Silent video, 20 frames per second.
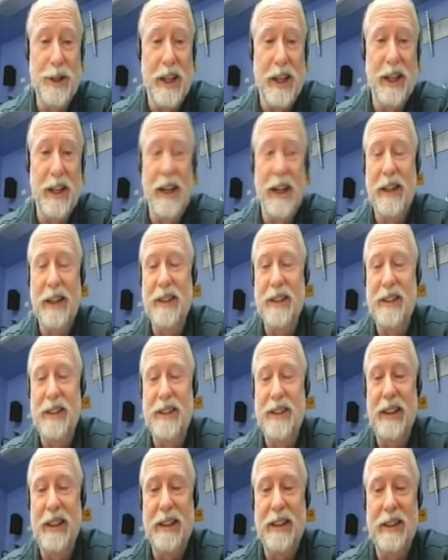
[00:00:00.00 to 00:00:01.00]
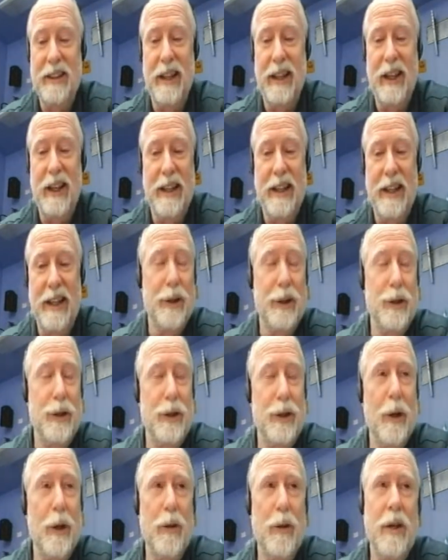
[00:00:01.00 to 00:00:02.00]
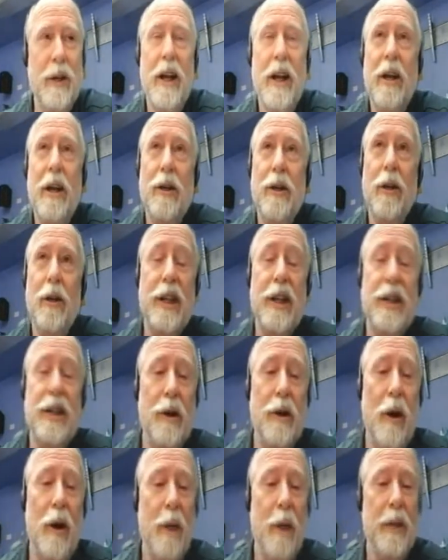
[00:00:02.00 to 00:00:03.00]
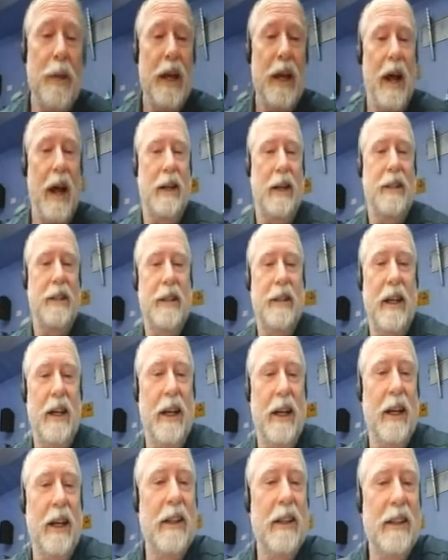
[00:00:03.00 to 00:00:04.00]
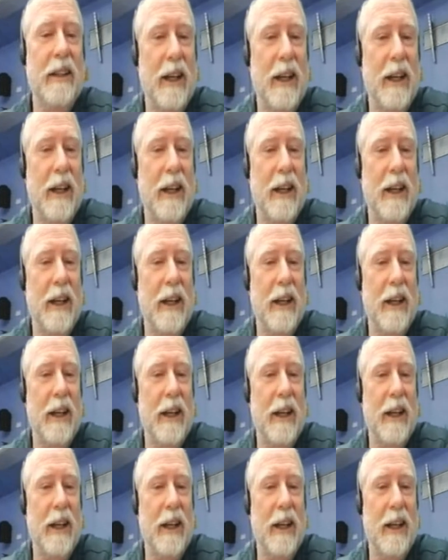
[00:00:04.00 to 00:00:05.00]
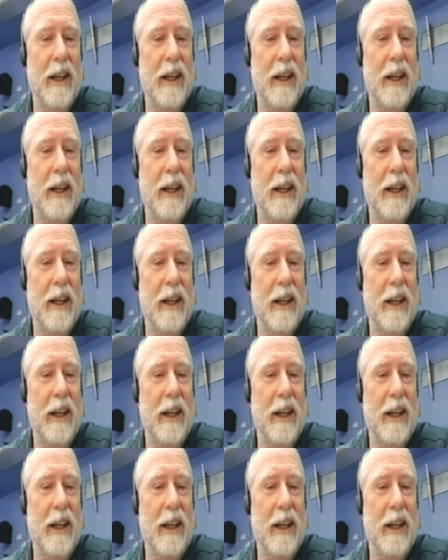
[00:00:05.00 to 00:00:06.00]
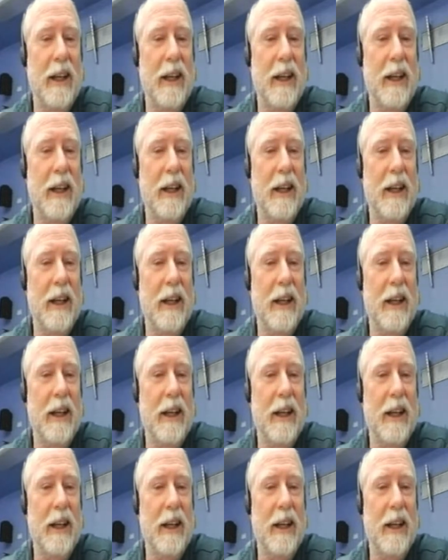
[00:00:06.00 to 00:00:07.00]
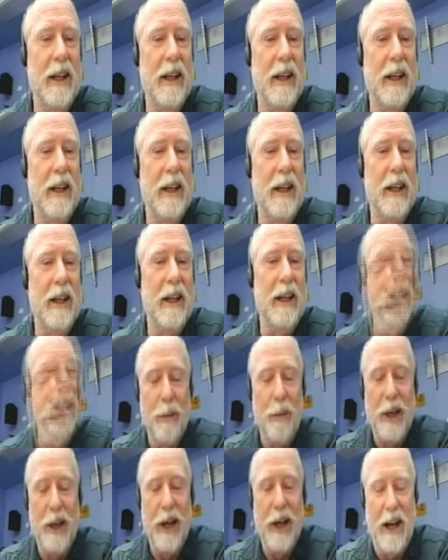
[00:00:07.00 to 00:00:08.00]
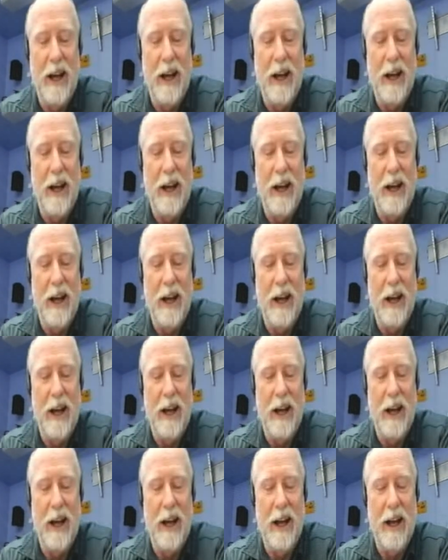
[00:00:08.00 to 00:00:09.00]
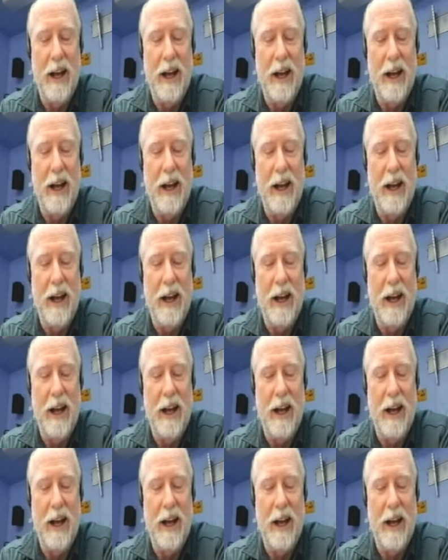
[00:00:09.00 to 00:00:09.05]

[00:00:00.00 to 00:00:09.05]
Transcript: I can sit inside that. It's known known as the hobby hut, and okay. Um, I had heard of the hobby hut previously.